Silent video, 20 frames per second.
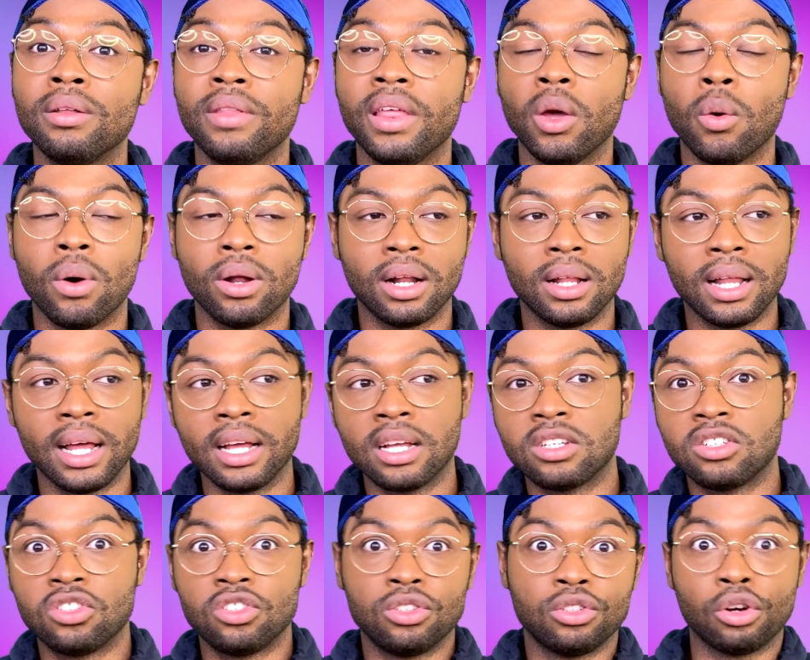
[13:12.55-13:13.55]
They want to like
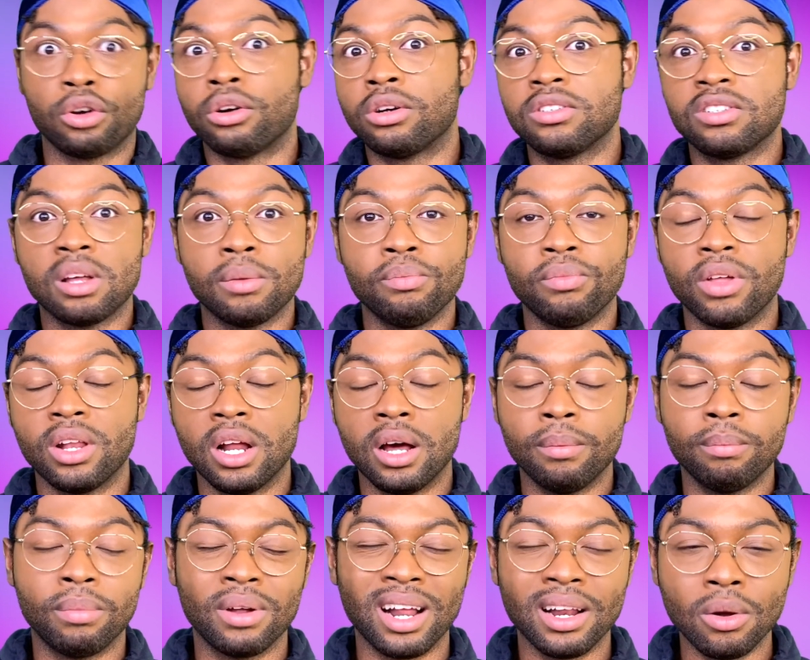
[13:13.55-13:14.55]
stir something
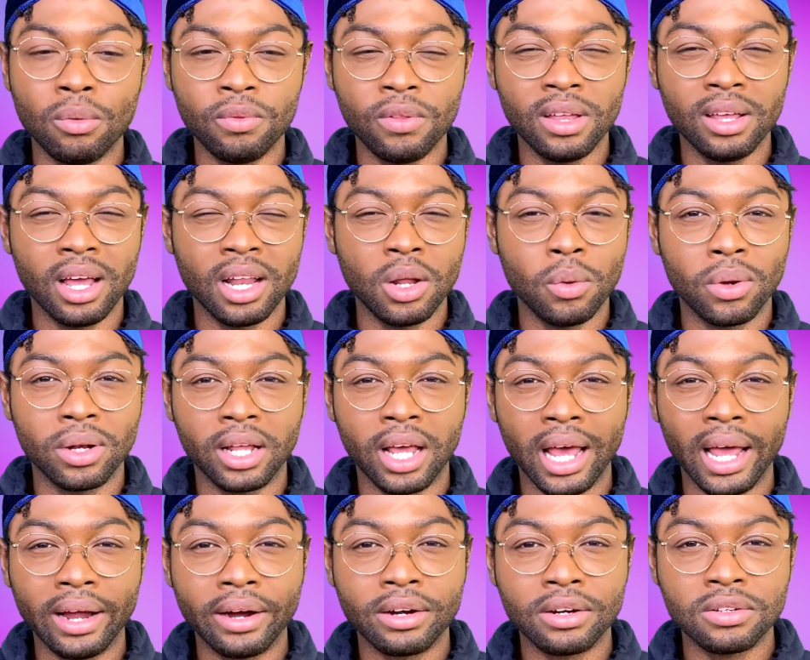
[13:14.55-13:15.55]
up, but I don't think anyone
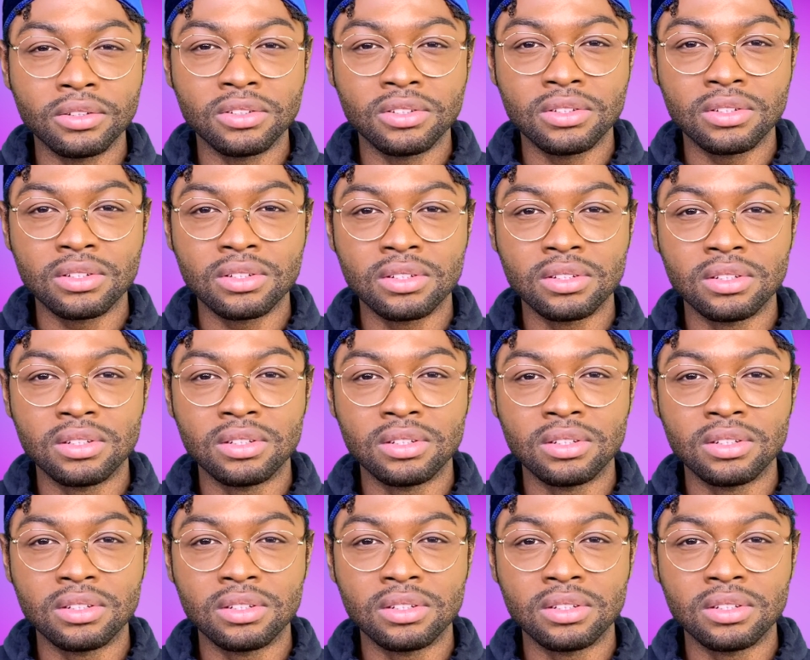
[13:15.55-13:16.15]
cares.